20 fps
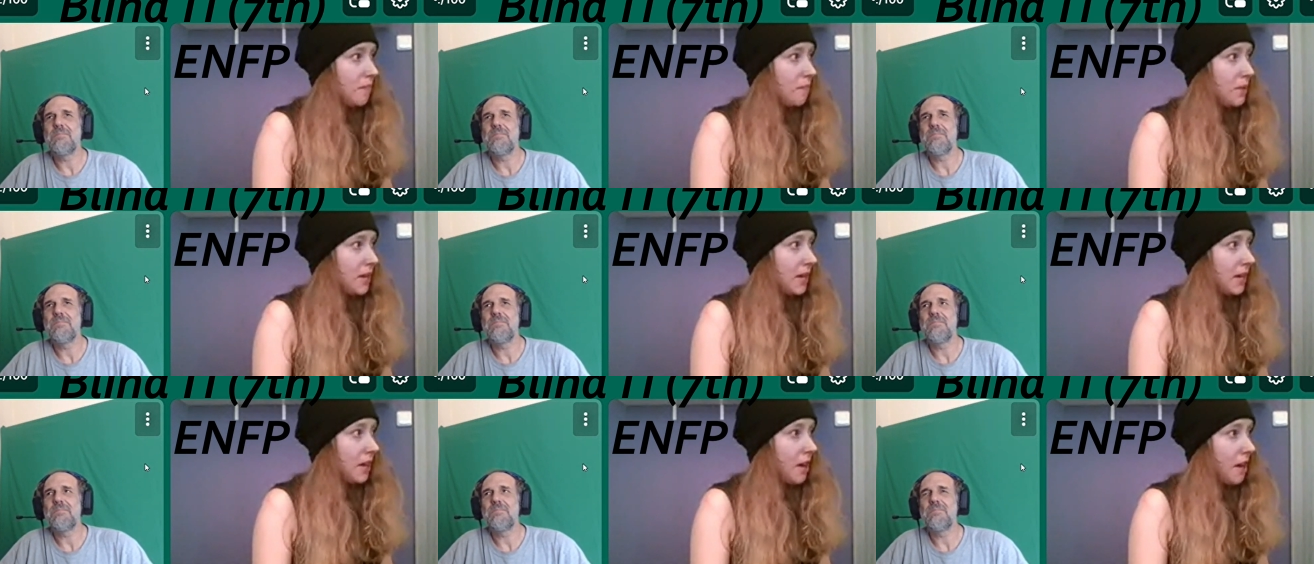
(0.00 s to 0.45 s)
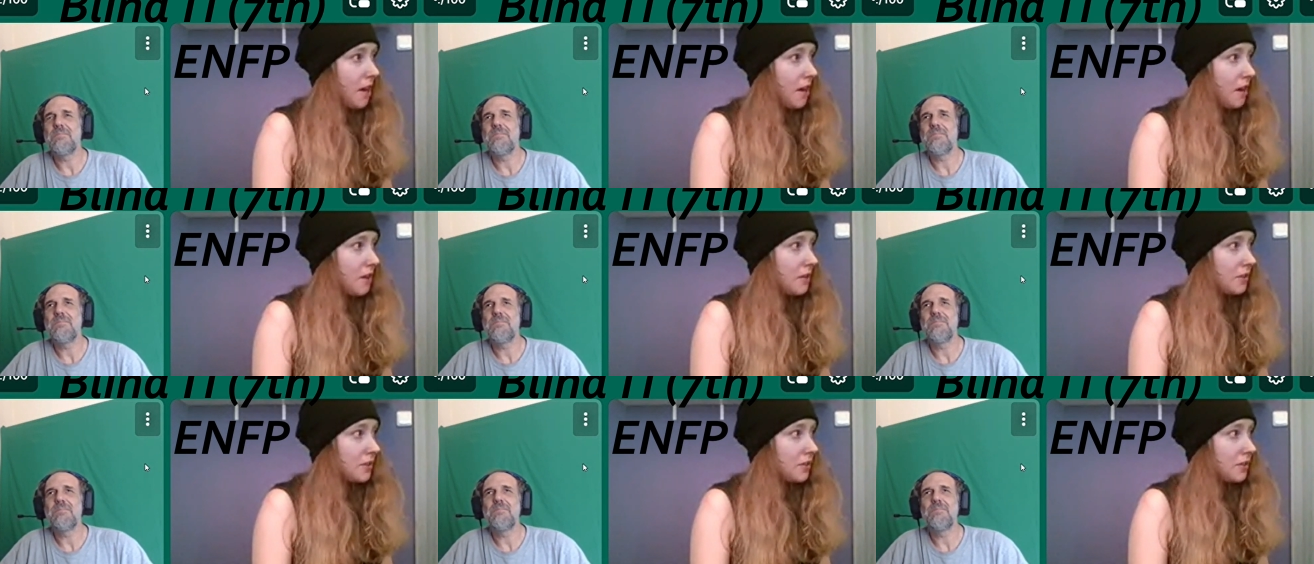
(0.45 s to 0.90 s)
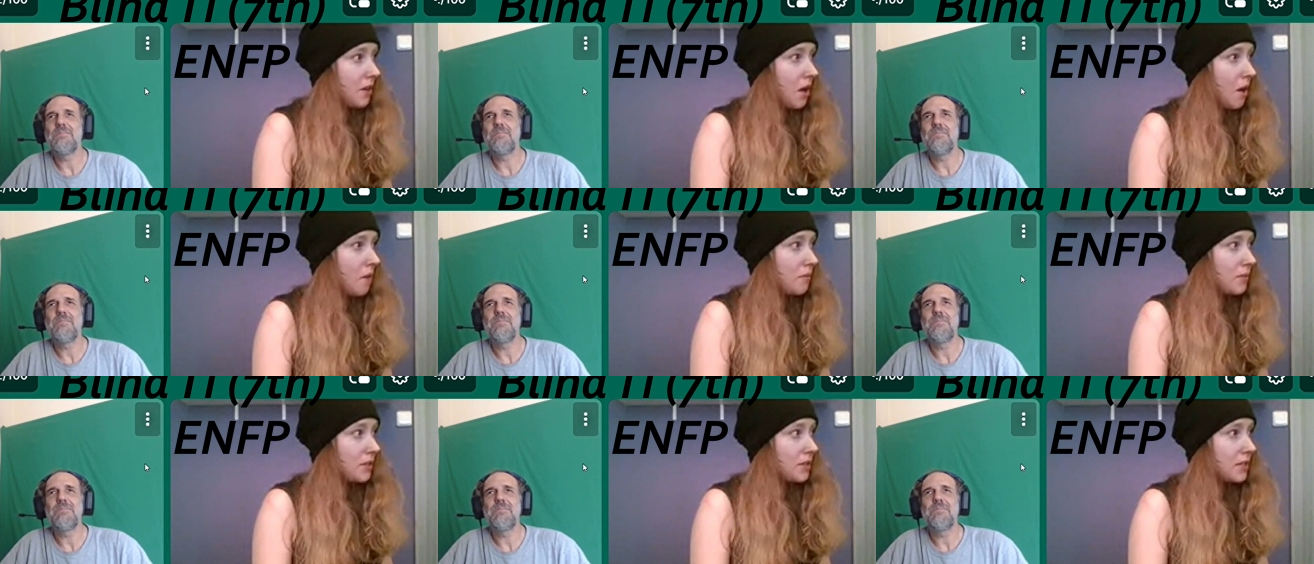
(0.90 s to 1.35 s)
Speaker 1: because
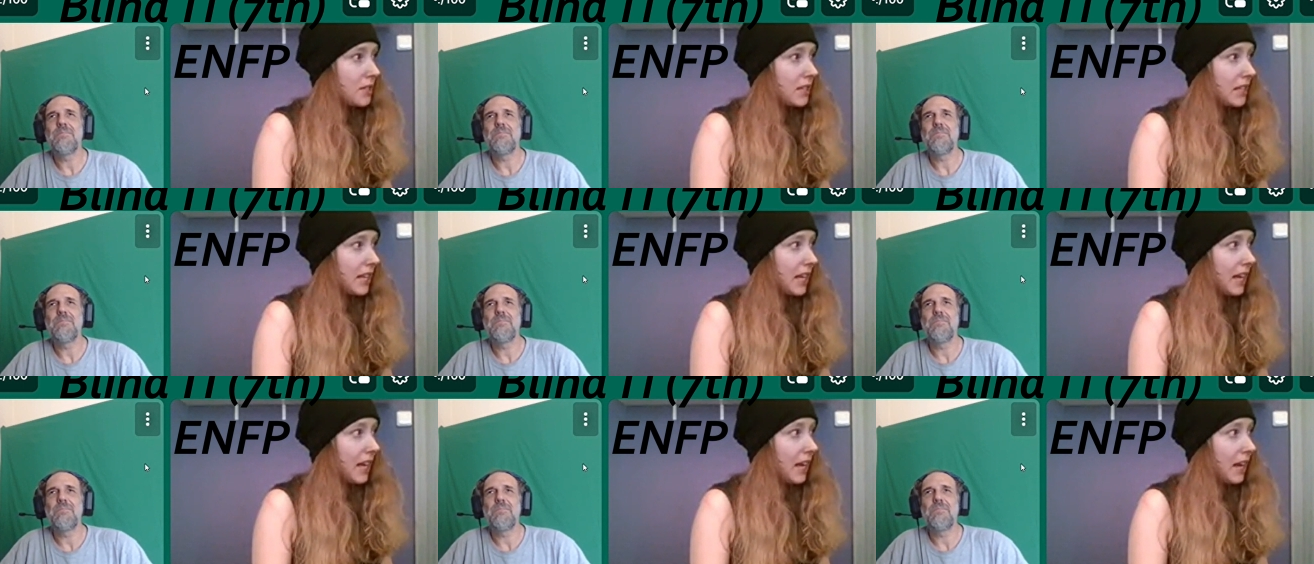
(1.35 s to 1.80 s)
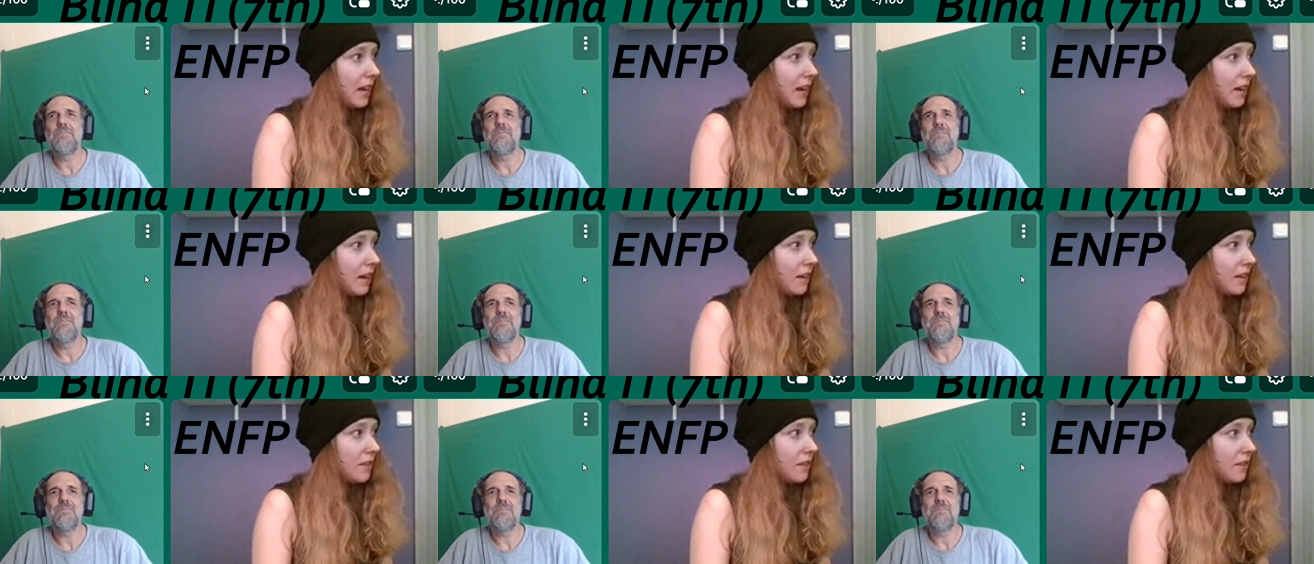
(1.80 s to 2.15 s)
obviously